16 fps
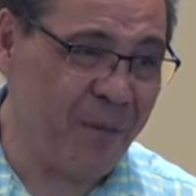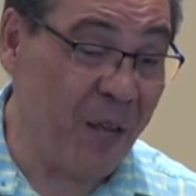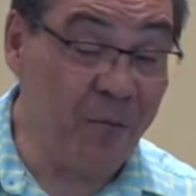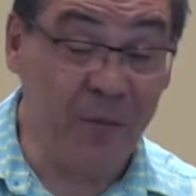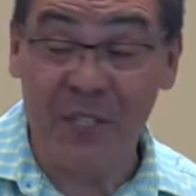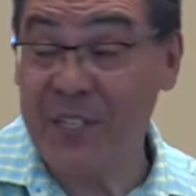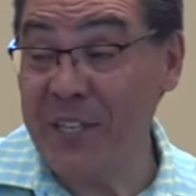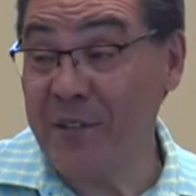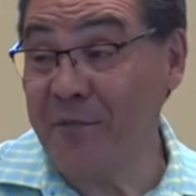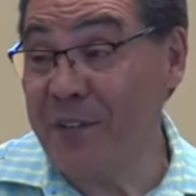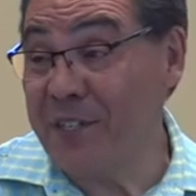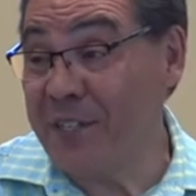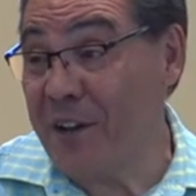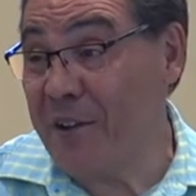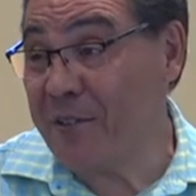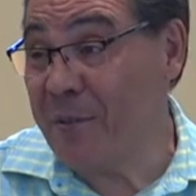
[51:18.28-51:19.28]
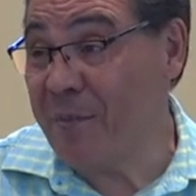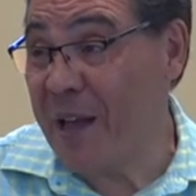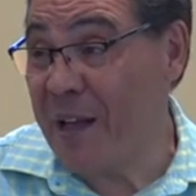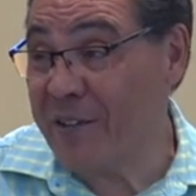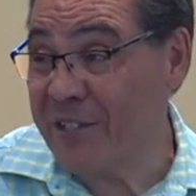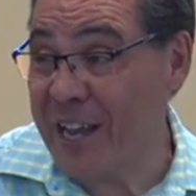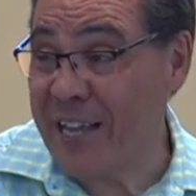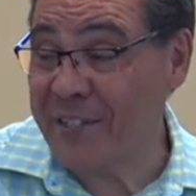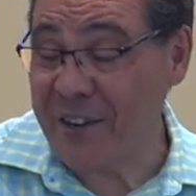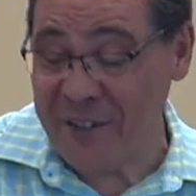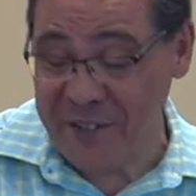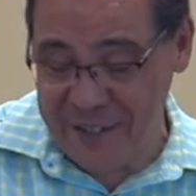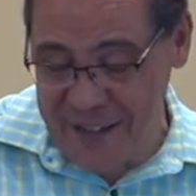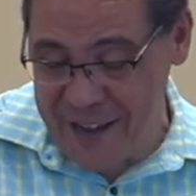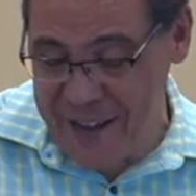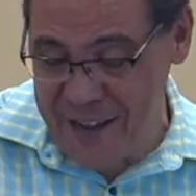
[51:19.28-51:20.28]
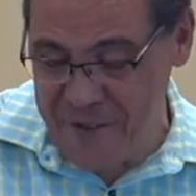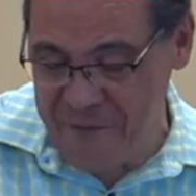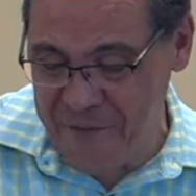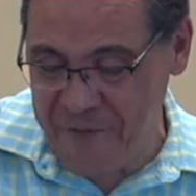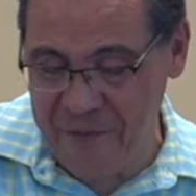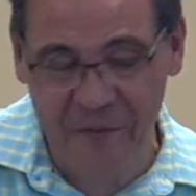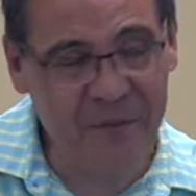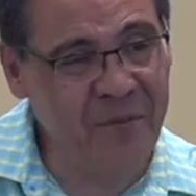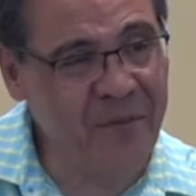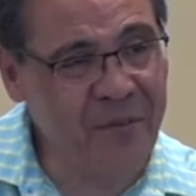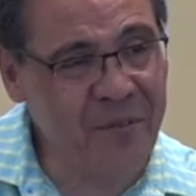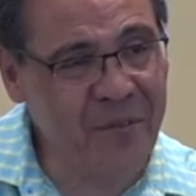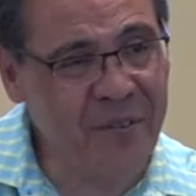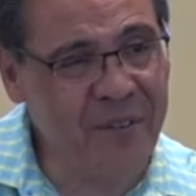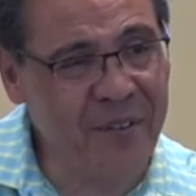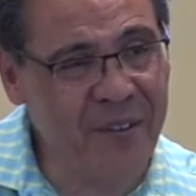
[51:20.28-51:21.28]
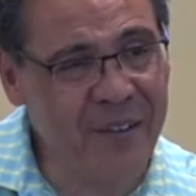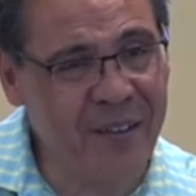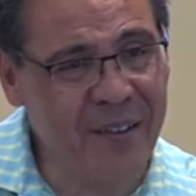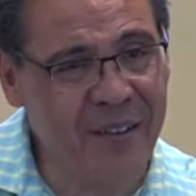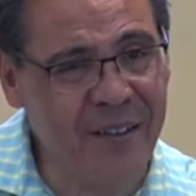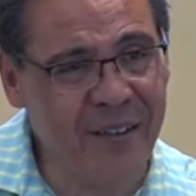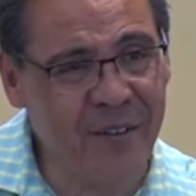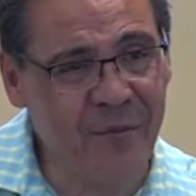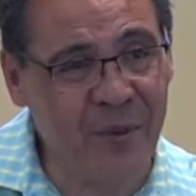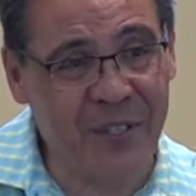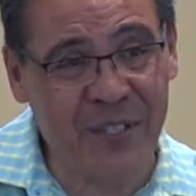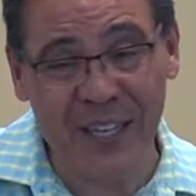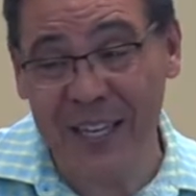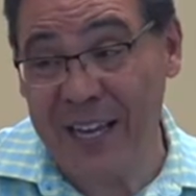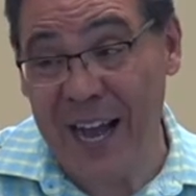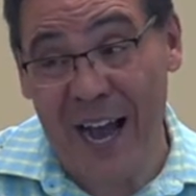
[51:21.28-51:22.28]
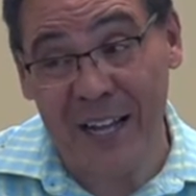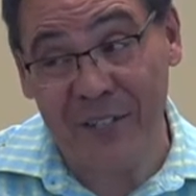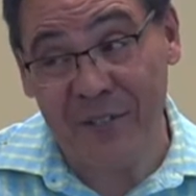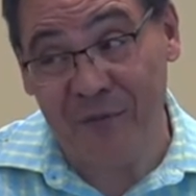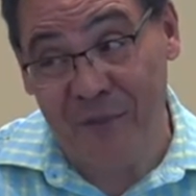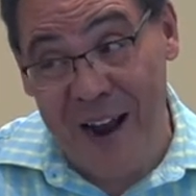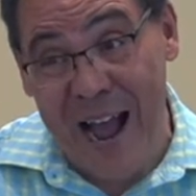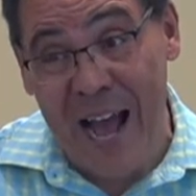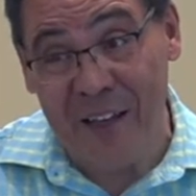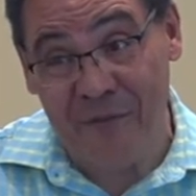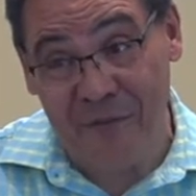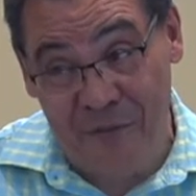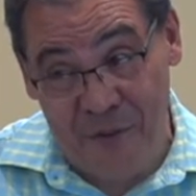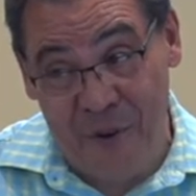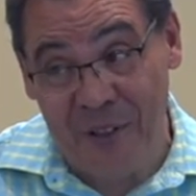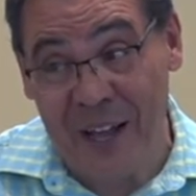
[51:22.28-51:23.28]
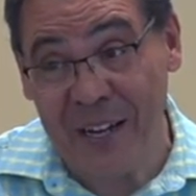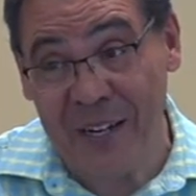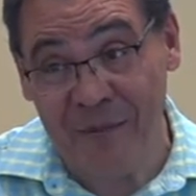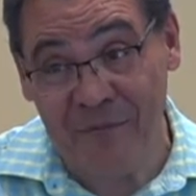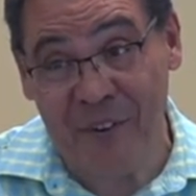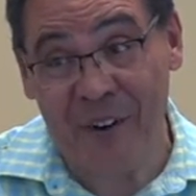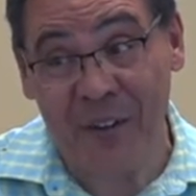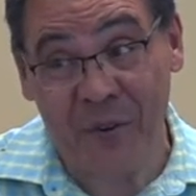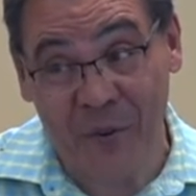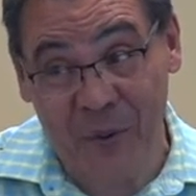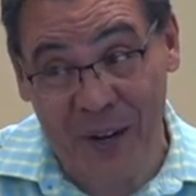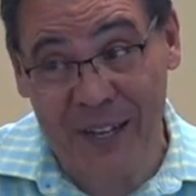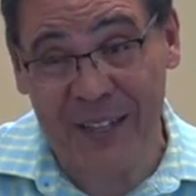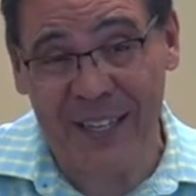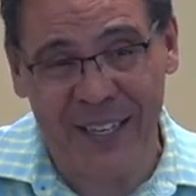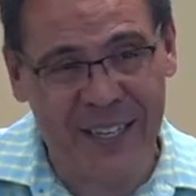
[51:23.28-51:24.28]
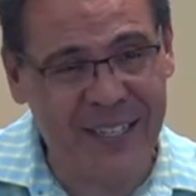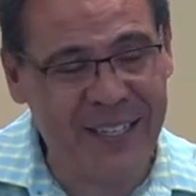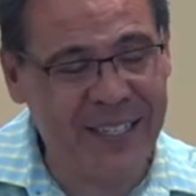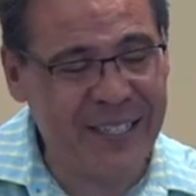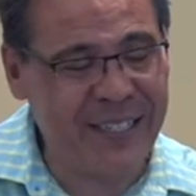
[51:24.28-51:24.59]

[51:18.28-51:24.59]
And we see the result in Belshazzar's life. We see God's wrath fall on him very quickly.